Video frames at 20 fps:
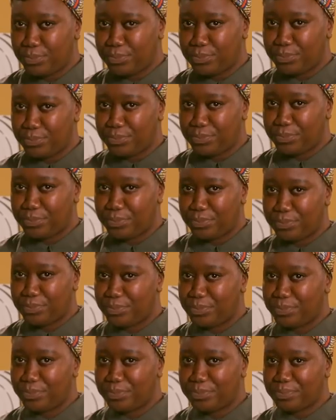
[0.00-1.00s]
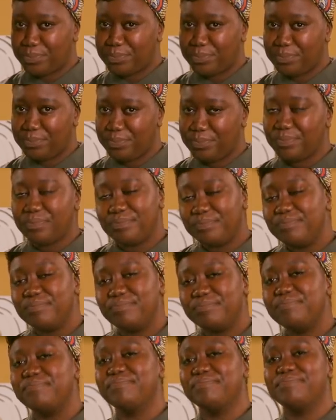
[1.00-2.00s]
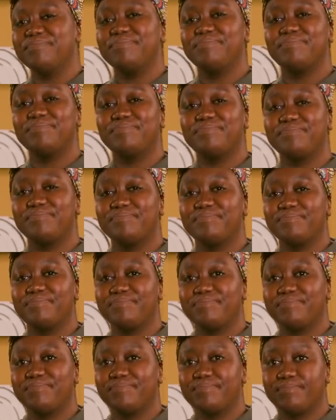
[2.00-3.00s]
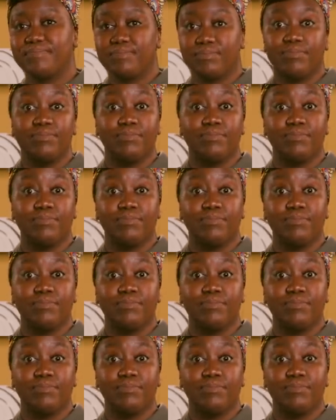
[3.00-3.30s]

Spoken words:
(silent)